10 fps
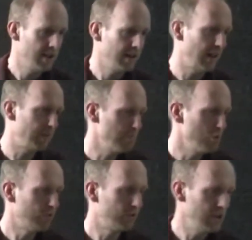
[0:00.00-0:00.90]
that
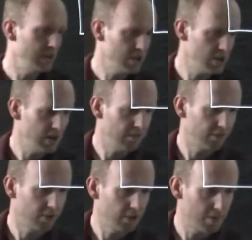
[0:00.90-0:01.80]
moves initially,
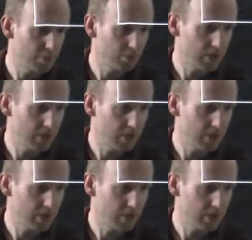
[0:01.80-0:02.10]
for example,